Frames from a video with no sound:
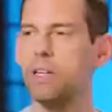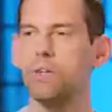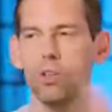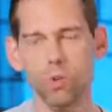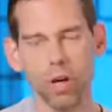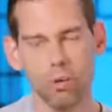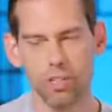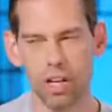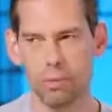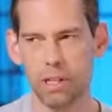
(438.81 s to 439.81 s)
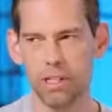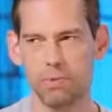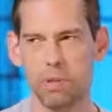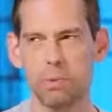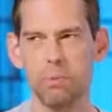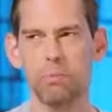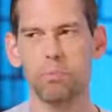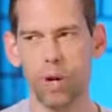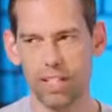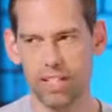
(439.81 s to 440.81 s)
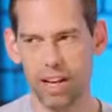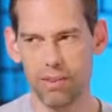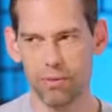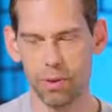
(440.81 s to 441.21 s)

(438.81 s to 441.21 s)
you and I were talking about this, but let me break it down